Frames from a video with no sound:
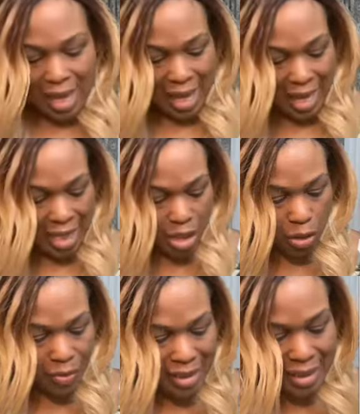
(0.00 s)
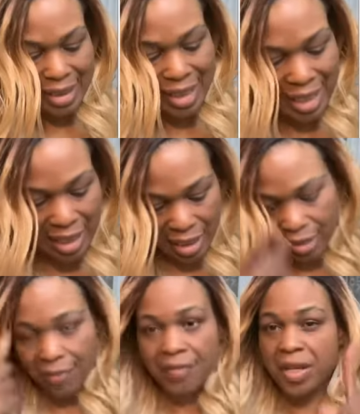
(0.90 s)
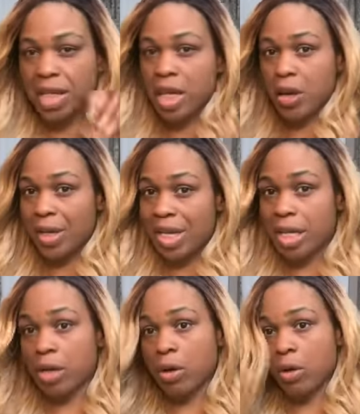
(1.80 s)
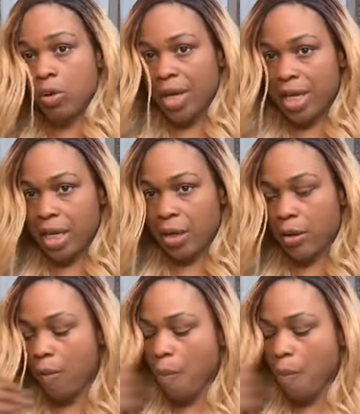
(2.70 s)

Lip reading: And you will see it in a video here or here.